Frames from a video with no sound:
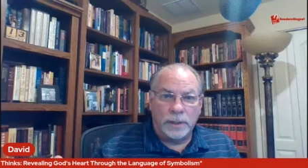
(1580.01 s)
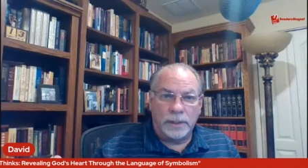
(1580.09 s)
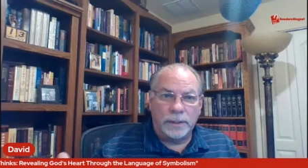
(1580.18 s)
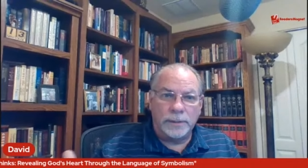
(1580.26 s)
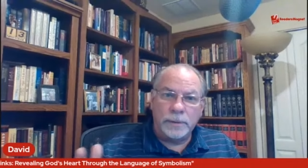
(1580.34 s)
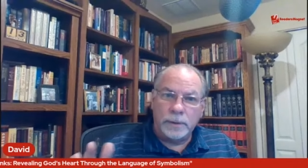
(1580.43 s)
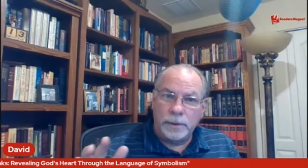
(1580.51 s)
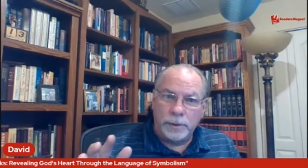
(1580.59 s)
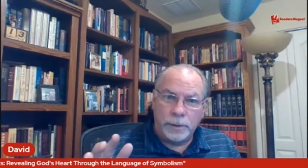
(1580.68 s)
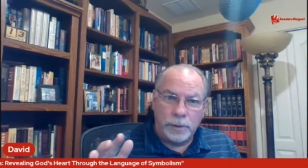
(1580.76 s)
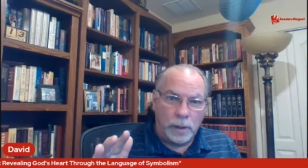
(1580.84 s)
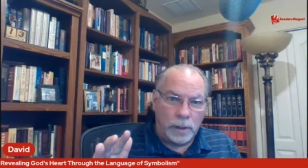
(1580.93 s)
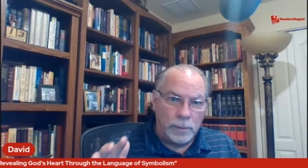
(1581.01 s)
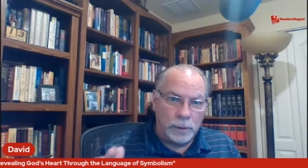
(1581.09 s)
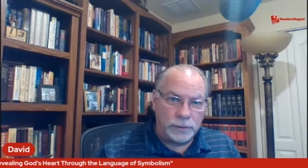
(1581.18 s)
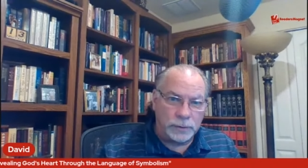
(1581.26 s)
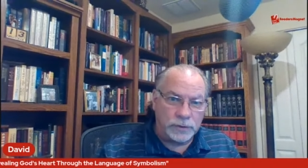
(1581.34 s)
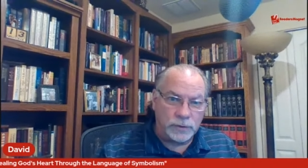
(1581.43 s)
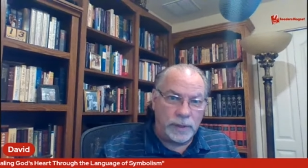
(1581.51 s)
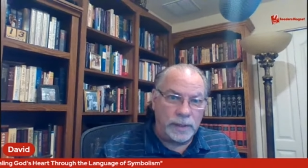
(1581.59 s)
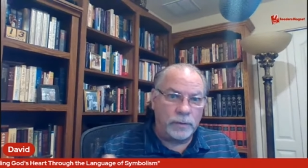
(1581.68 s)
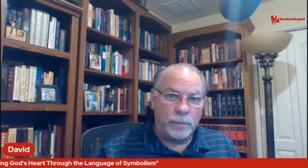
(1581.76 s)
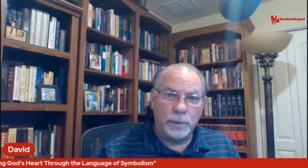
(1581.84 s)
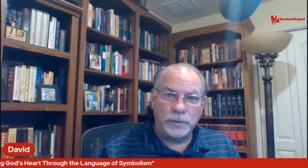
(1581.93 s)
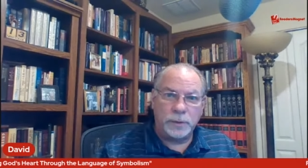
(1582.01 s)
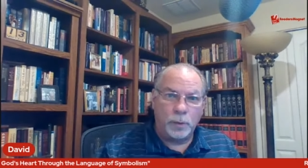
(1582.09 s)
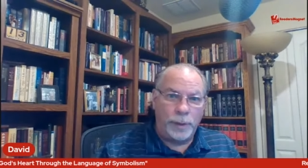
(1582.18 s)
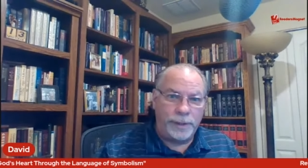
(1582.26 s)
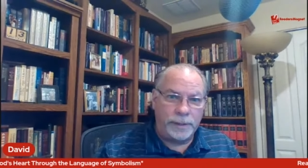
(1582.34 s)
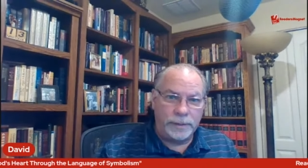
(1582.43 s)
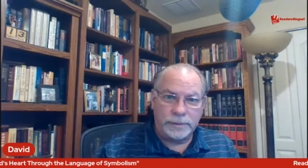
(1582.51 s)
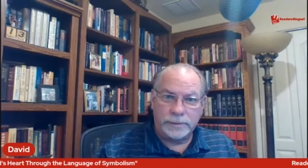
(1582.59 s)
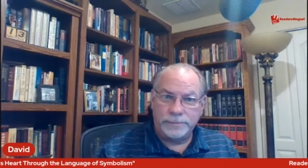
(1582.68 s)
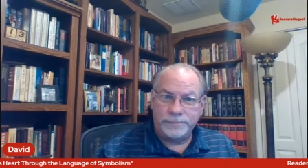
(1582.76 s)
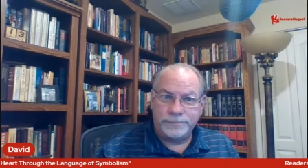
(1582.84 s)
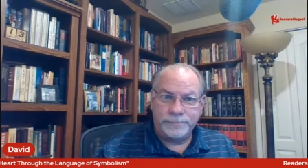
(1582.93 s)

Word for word: Uh, you can call it emotional strength or emotional weakness.